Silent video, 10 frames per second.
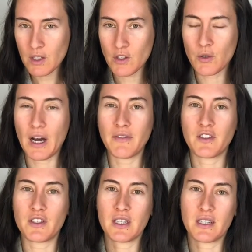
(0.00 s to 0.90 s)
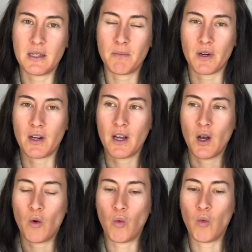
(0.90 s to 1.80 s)
you have to dig deeper.
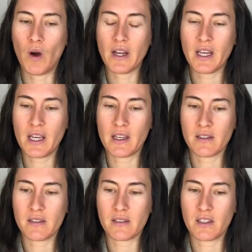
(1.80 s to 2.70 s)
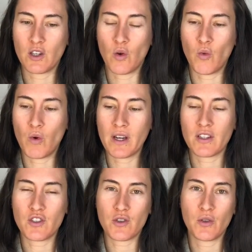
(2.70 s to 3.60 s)
What is
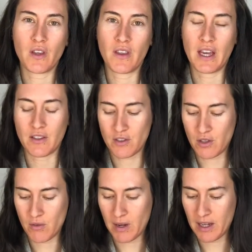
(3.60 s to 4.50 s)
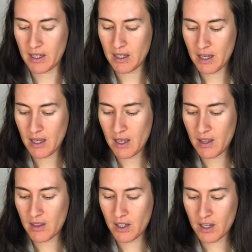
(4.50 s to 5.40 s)
truly the answer, right?
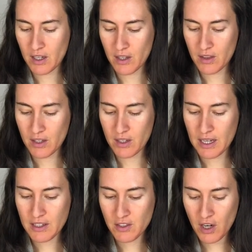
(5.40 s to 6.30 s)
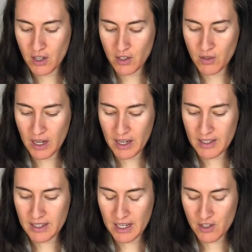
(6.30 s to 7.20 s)
The next card you got
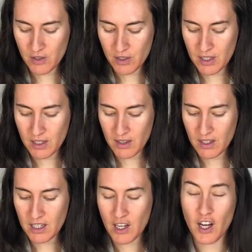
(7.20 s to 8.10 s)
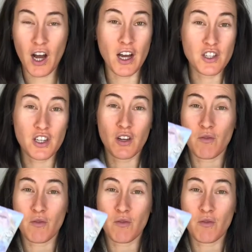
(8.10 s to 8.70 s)
is actually the Akashic